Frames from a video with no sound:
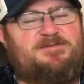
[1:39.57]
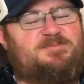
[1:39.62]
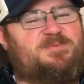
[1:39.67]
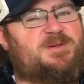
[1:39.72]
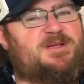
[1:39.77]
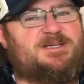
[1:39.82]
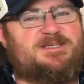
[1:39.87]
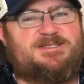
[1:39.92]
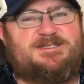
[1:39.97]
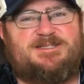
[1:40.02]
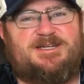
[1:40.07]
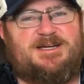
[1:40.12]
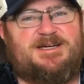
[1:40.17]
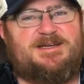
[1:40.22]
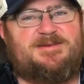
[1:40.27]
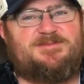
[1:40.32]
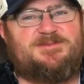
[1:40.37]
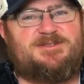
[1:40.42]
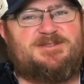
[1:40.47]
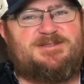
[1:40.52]
plus
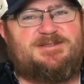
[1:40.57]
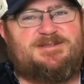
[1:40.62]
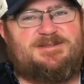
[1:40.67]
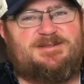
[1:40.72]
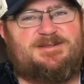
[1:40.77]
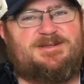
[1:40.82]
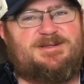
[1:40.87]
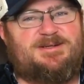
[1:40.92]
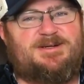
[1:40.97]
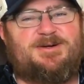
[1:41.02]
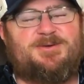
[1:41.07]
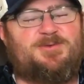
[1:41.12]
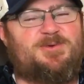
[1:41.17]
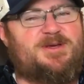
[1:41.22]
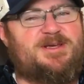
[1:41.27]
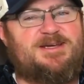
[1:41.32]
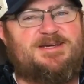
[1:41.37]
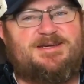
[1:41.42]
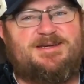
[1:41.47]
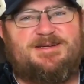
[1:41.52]
times a
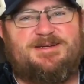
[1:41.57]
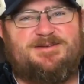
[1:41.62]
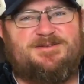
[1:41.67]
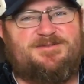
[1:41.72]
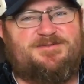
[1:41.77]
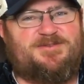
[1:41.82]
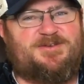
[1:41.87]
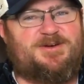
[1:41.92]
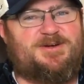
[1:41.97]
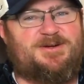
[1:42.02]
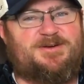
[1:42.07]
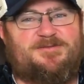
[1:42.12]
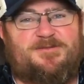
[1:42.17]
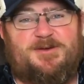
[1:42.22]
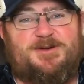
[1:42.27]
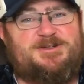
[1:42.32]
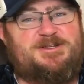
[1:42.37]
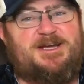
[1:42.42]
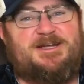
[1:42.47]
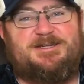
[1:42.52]
week for
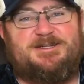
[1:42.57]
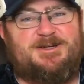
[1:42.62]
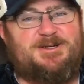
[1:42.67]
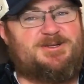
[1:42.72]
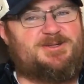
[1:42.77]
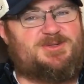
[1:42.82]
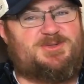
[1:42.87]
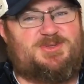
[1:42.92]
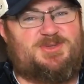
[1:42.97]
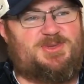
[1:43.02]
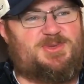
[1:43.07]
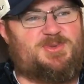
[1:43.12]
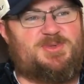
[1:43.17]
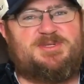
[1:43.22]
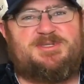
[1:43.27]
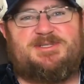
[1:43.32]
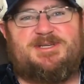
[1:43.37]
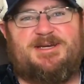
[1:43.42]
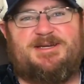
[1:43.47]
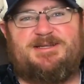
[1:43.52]
10 years,
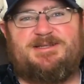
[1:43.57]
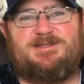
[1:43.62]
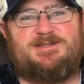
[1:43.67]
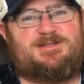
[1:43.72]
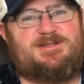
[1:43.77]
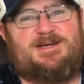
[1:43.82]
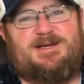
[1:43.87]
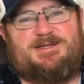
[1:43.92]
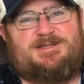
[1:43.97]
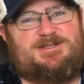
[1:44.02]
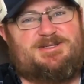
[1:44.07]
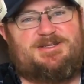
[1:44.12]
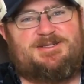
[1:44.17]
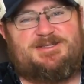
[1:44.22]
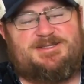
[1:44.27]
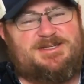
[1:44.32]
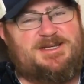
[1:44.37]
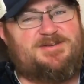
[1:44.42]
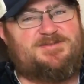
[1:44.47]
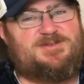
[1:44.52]
3 seconds actually
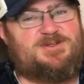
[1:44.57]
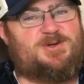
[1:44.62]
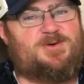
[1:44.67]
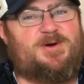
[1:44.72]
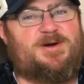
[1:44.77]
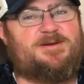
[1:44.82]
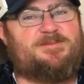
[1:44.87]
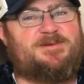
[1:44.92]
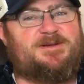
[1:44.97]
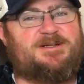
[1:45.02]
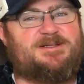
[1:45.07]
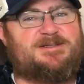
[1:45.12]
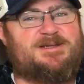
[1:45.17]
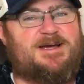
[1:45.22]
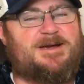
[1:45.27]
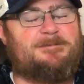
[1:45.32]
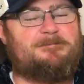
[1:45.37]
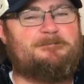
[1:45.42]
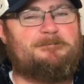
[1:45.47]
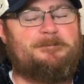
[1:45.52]
saves you quite a bit of
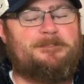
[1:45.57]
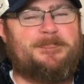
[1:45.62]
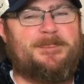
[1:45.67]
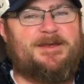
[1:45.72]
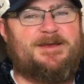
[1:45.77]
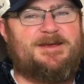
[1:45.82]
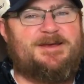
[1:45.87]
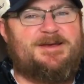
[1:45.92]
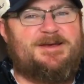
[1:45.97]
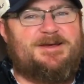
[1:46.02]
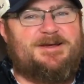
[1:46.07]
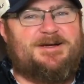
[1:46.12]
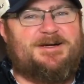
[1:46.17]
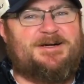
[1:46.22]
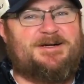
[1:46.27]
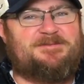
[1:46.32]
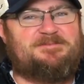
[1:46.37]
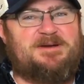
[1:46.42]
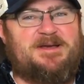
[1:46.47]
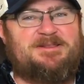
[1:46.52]
time.
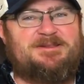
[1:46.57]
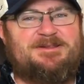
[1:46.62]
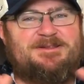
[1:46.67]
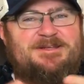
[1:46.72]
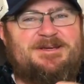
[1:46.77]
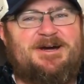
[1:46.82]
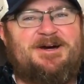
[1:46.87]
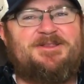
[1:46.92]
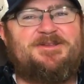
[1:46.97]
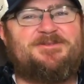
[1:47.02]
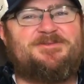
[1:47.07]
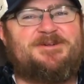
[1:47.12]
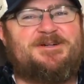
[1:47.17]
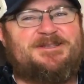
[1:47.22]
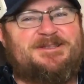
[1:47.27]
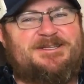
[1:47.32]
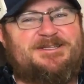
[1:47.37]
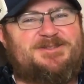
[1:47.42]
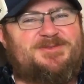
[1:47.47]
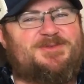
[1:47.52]
And then the other
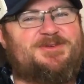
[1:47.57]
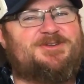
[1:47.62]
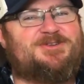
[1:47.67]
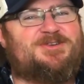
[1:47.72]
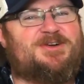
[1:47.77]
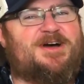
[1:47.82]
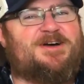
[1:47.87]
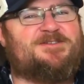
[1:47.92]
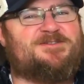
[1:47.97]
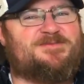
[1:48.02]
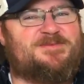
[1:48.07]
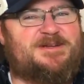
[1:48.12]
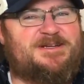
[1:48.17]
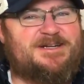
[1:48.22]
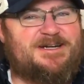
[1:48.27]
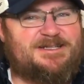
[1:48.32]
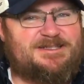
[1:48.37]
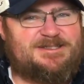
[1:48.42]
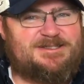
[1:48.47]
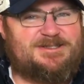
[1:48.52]
one, this one drives me
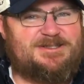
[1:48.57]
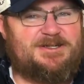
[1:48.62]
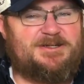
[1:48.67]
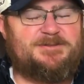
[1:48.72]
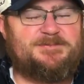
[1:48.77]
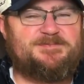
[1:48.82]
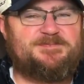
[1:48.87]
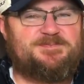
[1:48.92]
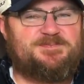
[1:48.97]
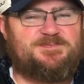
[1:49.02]
nuts though.